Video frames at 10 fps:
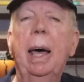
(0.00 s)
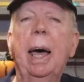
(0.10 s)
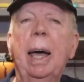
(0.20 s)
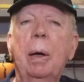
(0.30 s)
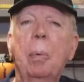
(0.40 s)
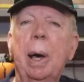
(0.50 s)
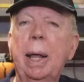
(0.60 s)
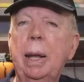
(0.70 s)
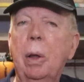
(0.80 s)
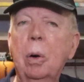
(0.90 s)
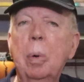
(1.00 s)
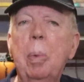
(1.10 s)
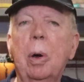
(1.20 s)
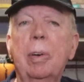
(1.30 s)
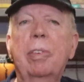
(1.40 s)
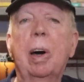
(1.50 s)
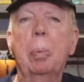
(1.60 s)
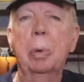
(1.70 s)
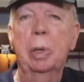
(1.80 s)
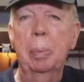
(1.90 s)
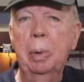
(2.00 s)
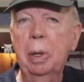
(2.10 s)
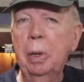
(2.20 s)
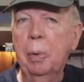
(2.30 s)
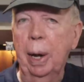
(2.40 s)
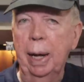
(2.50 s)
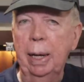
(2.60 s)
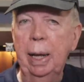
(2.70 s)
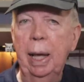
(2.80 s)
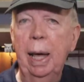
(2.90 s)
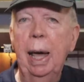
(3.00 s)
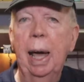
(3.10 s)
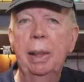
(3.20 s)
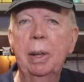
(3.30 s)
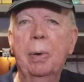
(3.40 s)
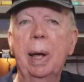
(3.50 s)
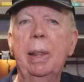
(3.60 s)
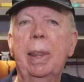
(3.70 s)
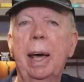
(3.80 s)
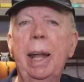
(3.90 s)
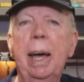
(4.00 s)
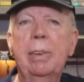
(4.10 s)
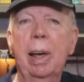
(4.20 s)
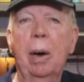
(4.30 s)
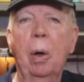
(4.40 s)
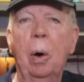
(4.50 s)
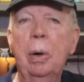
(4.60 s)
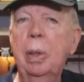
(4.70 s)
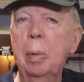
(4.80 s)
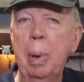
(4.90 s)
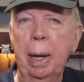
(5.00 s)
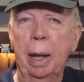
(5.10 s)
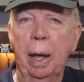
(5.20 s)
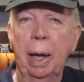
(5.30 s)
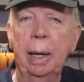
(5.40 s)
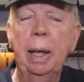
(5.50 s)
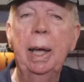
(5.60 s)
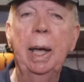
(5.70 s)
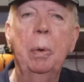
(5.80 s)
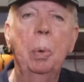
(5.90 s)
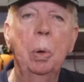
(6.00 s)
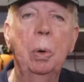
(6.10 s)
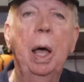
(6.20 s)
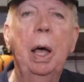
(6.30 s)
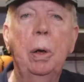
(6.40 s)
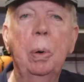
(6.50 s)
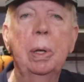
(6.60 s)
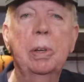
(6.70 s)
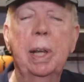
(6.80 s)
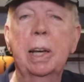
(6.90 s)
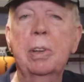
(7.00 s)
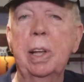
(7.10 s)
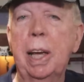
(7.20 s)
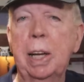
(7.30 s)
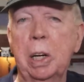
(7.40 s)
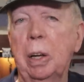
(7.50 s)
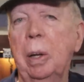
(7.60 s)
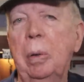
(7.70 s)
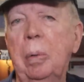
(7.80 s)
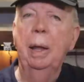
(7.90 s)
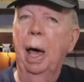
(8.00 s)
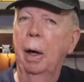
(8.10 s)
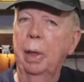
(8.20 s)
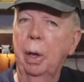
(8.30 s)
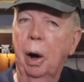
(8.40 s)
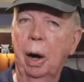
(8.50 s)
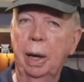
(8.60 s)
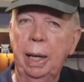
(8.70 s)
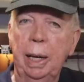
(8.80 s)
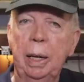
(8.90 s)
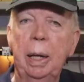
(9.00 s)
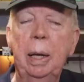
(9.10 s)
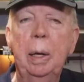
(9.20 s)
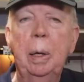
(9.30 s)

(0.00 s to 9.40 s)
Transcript: A readied locomotive couples up to the train, and the train then heads out onto the main line en route to its destination. Now the yard lead.